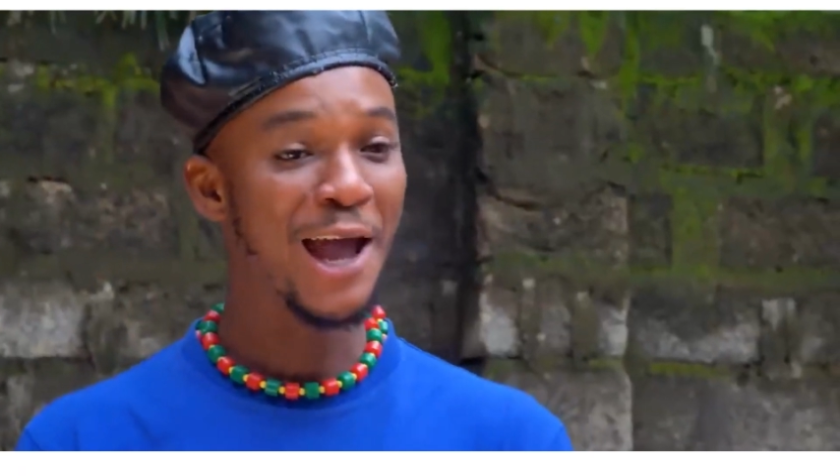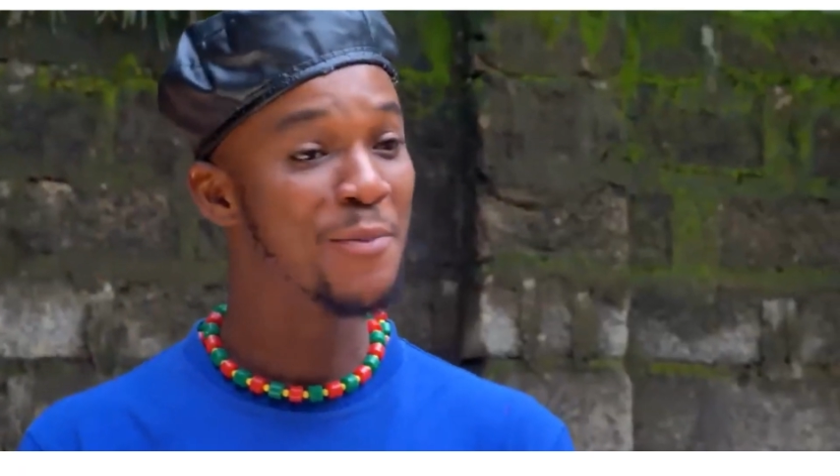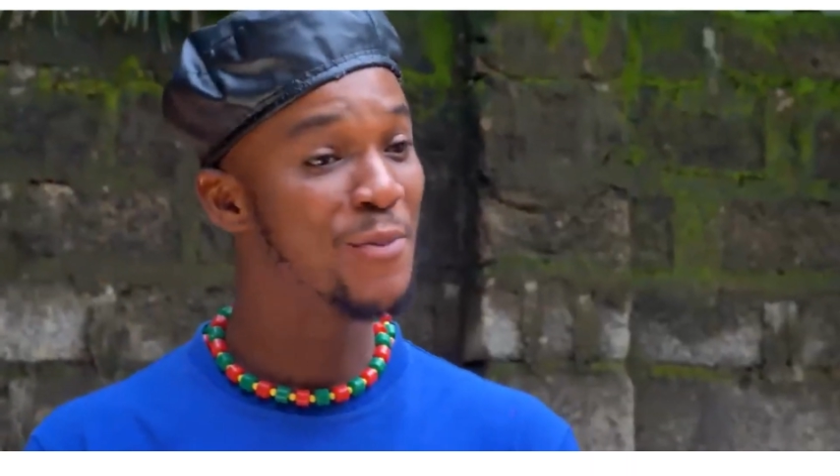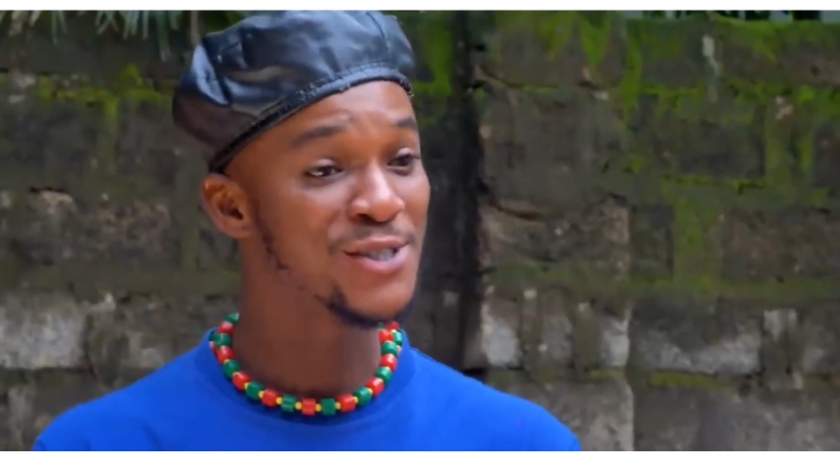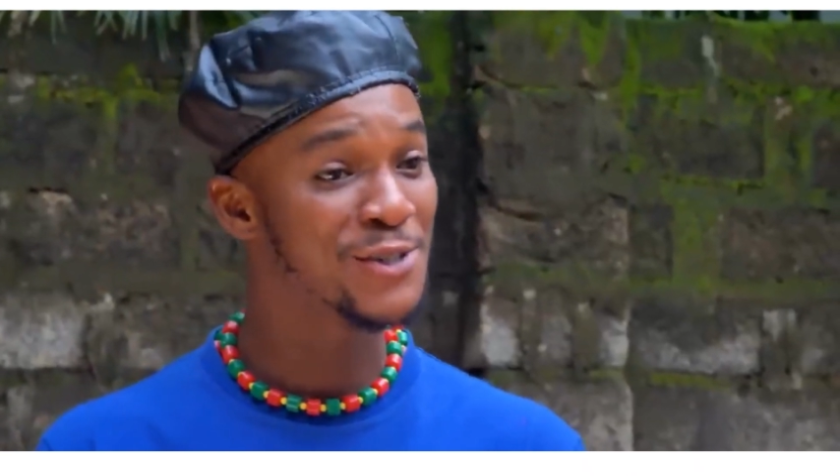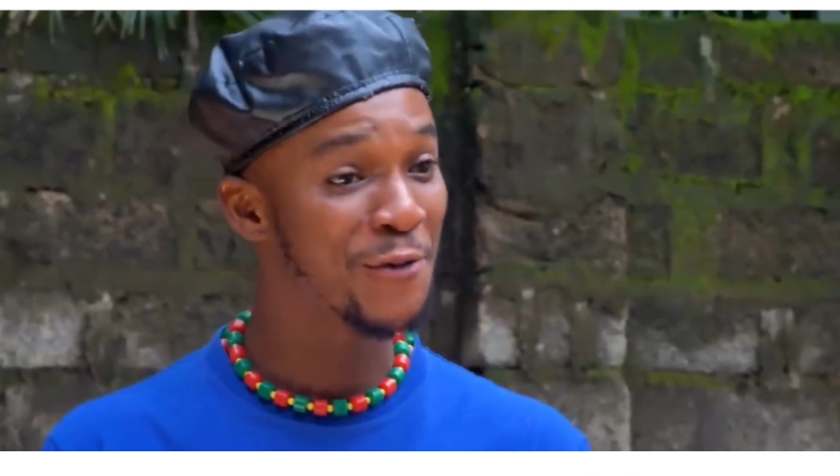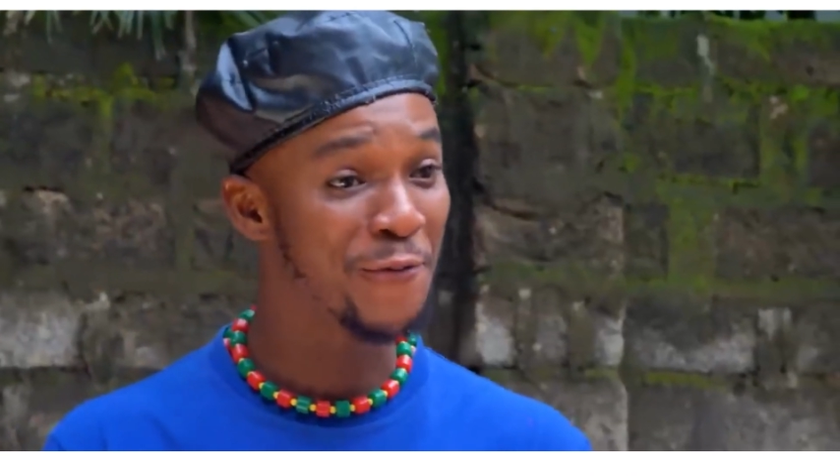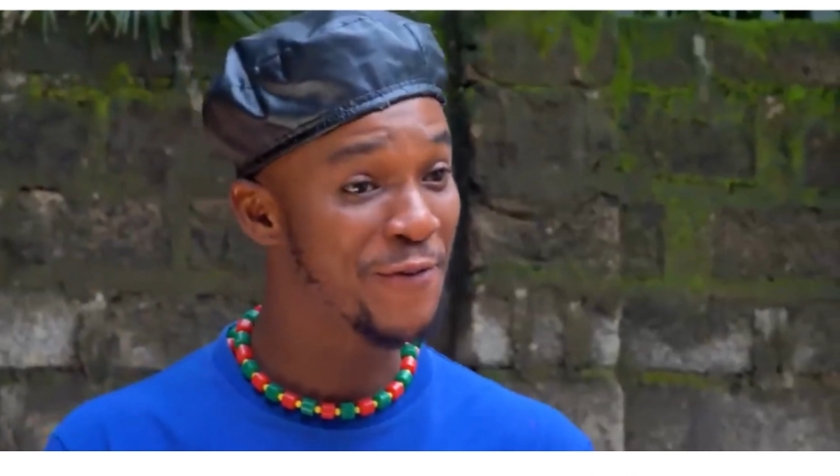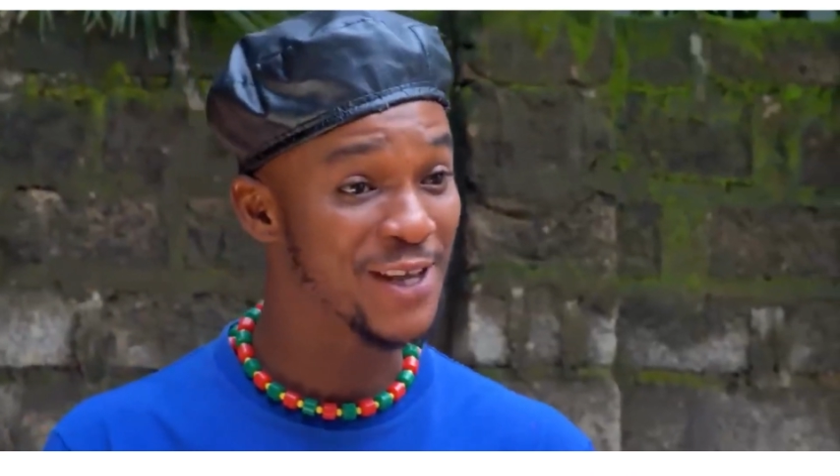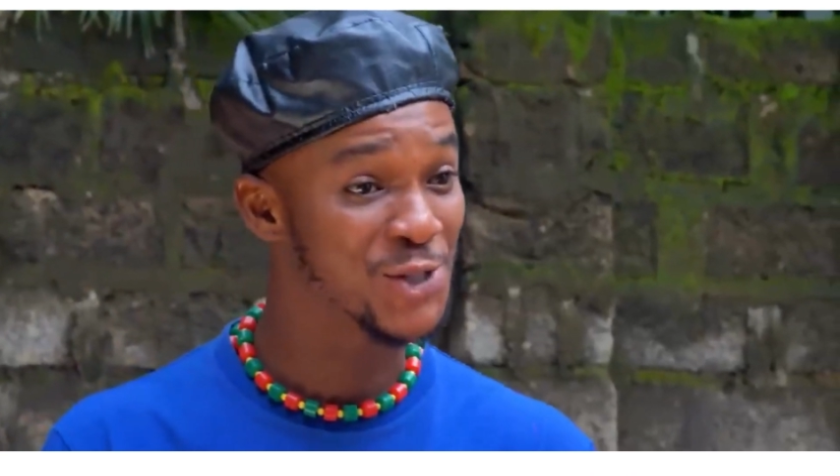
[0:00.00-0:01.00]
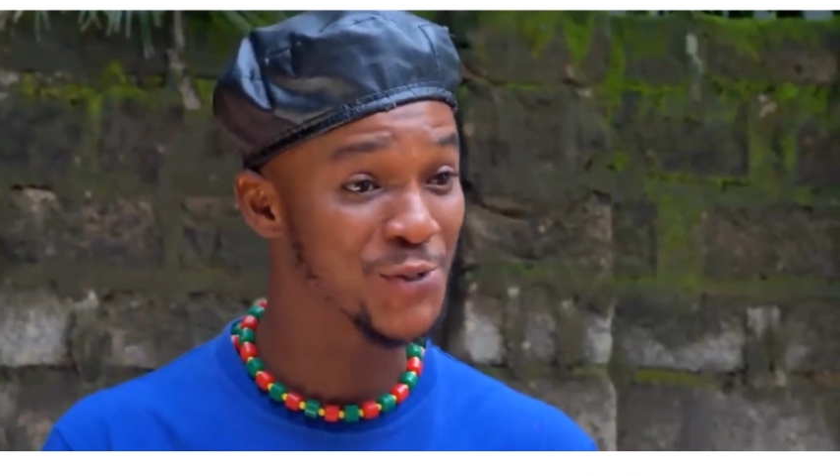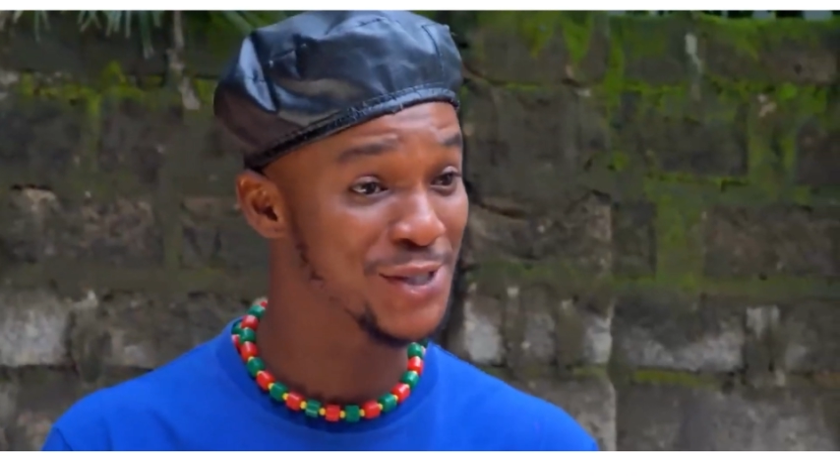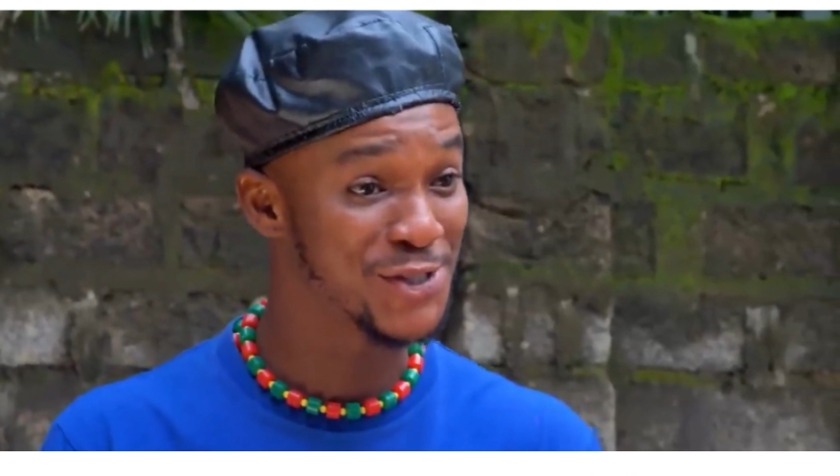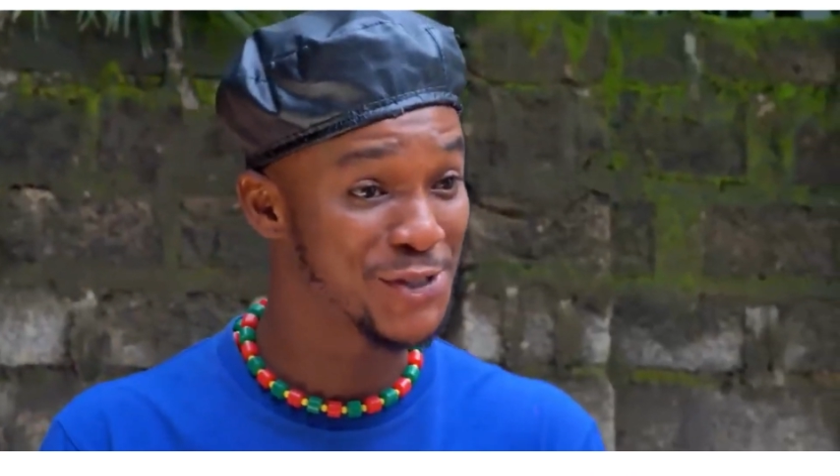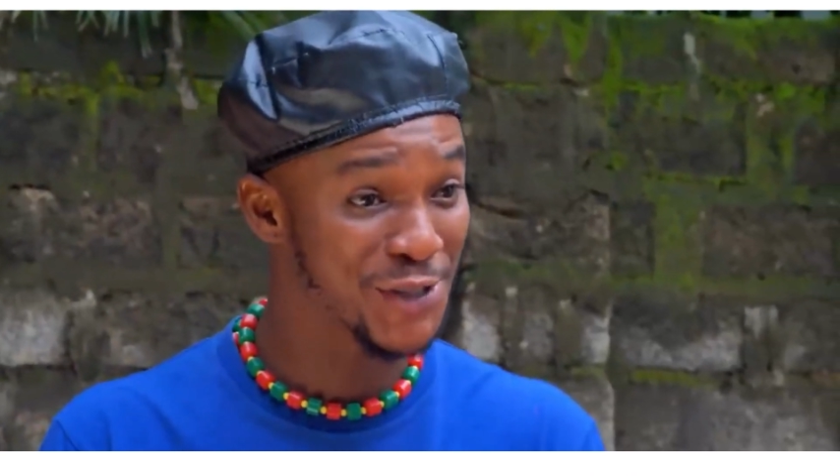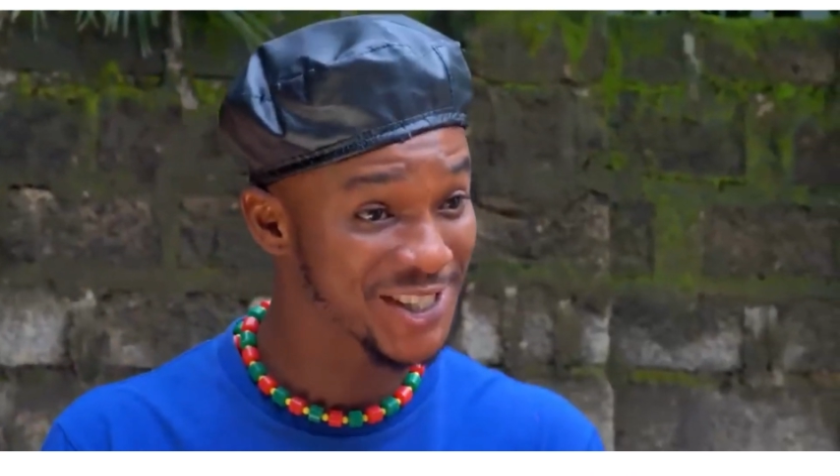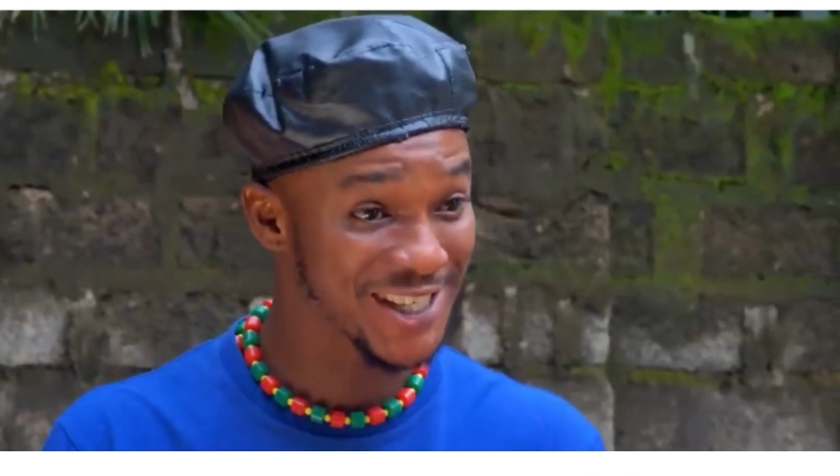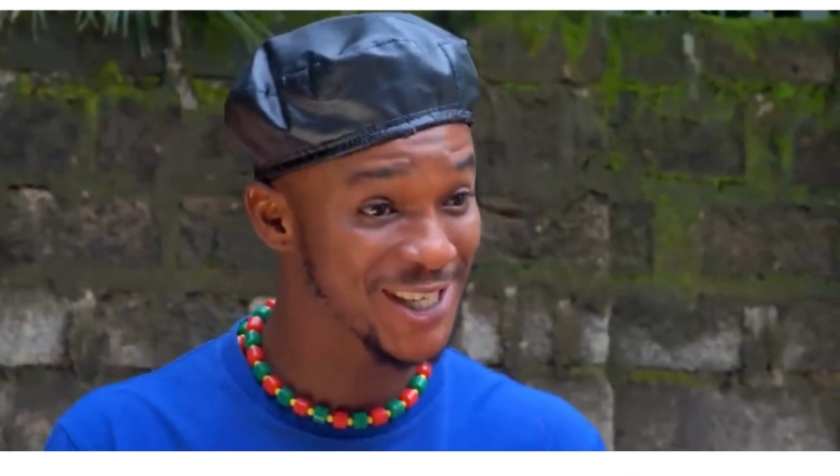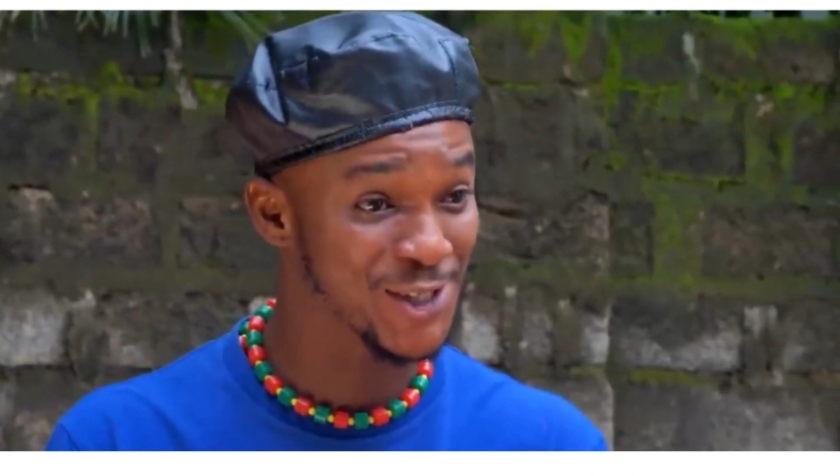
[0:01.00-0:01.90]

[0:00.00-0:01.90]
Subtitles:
I must confess, you're such